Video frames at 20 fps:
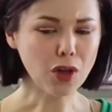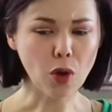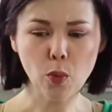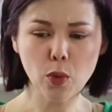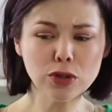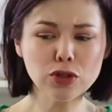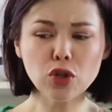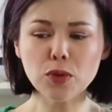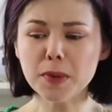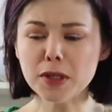
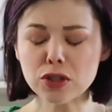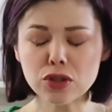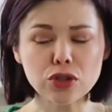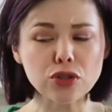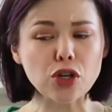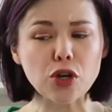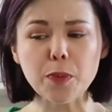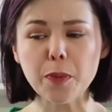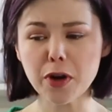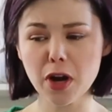which will be
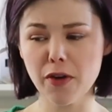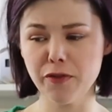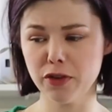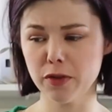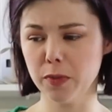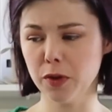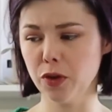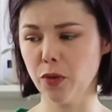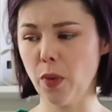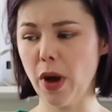super
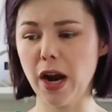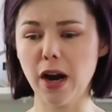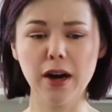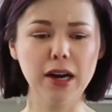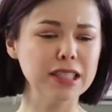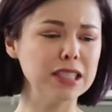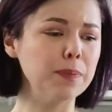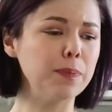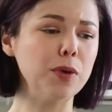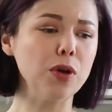comfortable to wear,
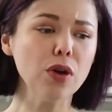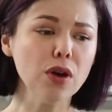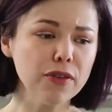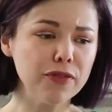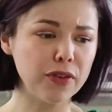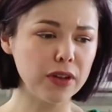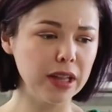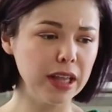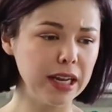and it's a beautiful